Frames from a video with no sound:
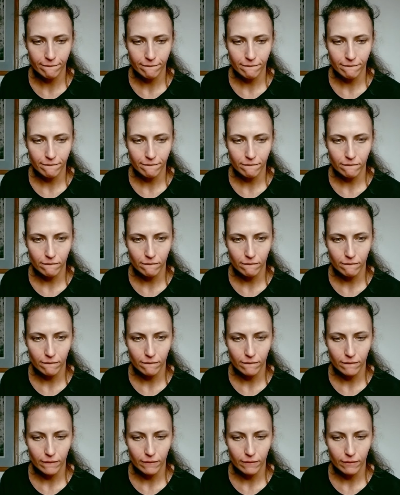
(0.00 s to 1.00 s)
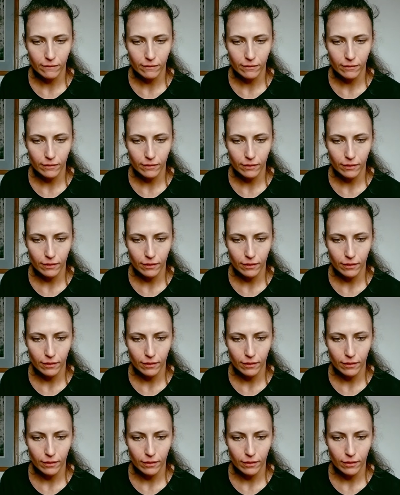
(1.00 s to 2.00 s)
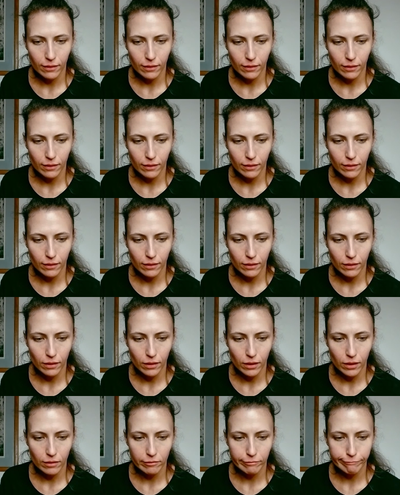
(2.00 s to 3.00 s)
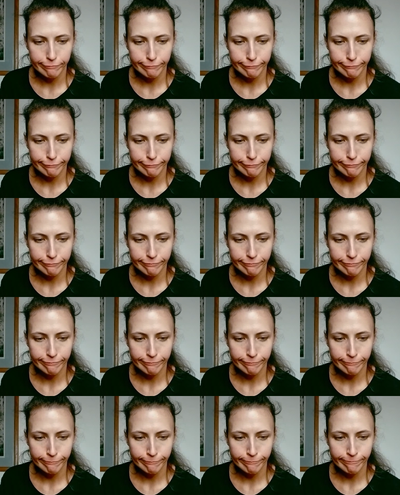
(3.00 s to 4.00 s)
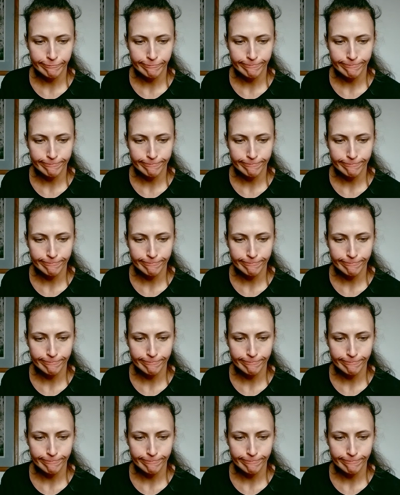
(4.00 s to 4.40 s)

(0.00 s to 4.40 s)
(silence)